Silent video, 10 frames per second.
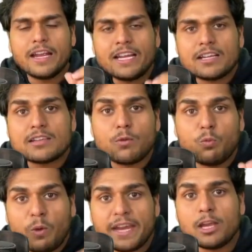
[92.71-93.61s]
it is a
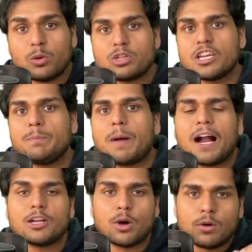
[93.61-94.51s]
very crucial
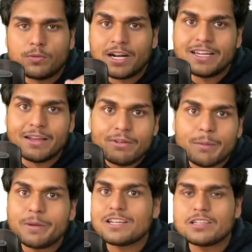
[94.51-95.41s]
part of a
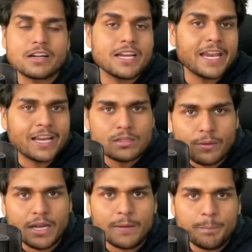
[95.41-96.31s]
developer's journey as well.